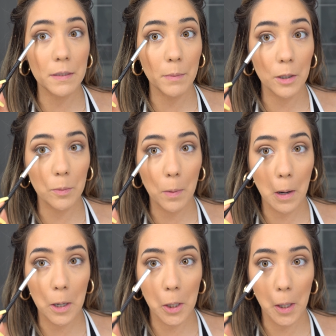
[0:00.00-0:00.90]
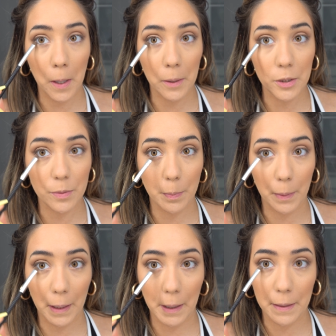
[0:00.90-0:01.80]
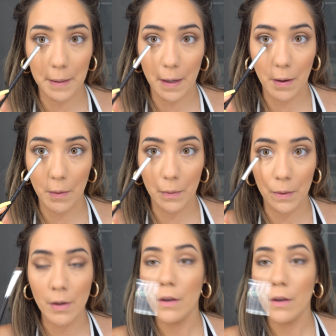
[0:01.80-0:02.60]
smudge brush and just bring it down